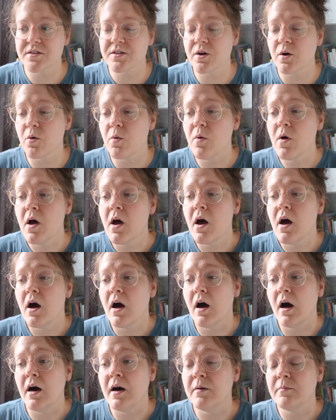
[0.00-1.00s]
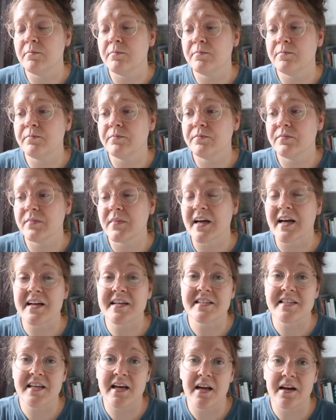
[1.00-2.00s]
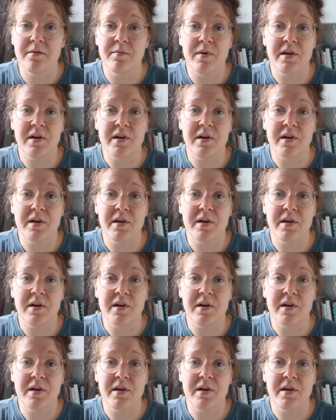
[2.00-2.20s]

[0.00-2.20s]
So like I said,